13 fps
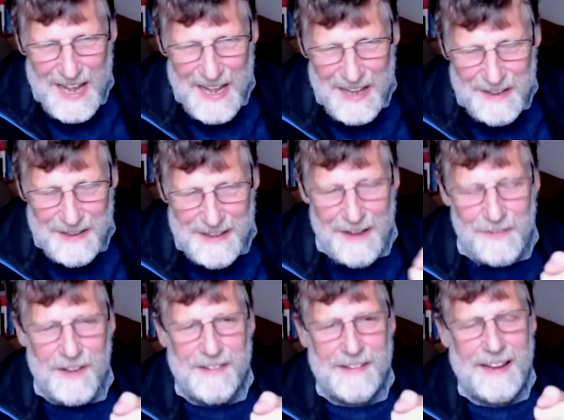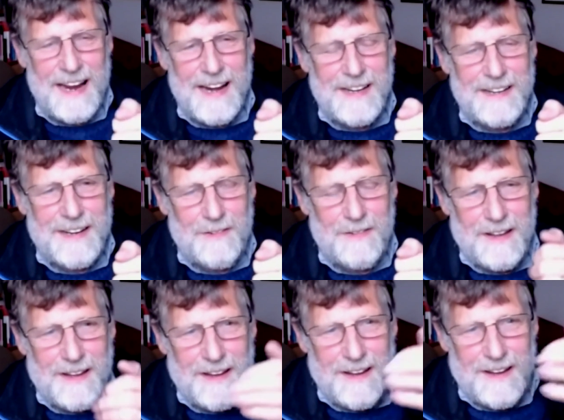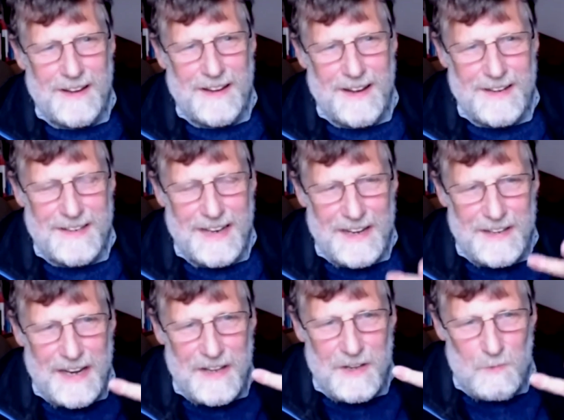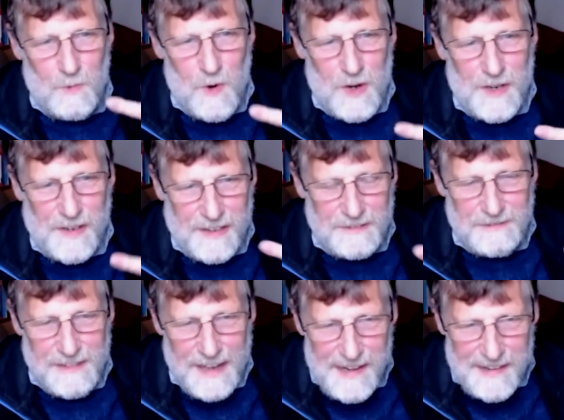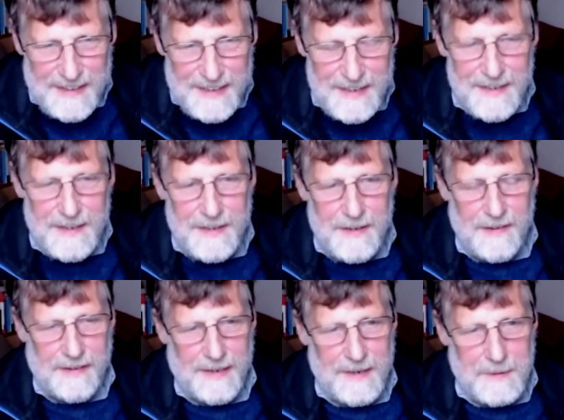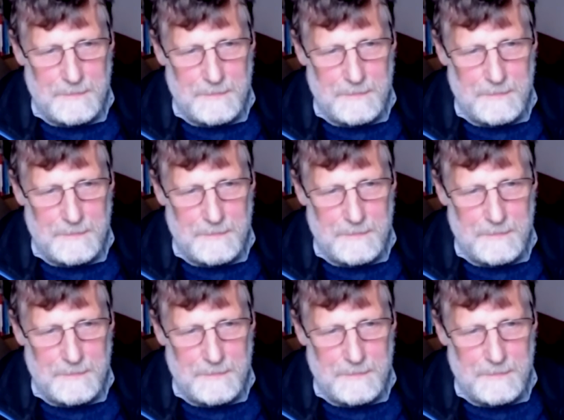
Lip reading: The devil's hiding down the ark and the waters are rising, you see.